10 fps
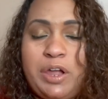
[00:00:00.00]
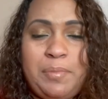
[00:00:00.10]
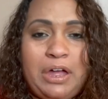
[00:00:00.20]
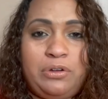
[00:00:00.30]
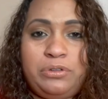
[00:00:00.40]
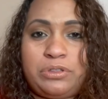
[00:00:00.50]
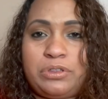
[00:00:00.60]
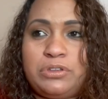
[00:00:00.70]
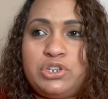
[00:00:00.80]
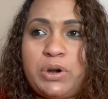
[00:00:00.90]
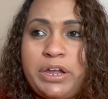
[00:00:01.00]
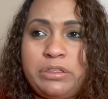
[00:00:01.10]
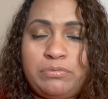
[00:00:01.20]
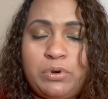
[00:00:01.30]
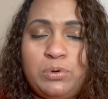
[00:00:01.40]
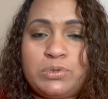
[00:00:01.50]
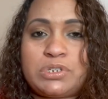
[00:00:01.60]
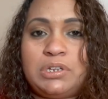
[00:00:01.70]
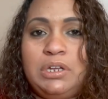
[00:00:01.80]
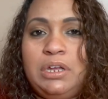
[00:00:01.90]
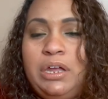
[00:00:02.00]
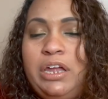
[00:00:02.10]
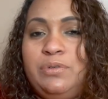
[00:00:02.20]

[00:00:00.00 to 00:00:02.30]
mouth, dry throat, and it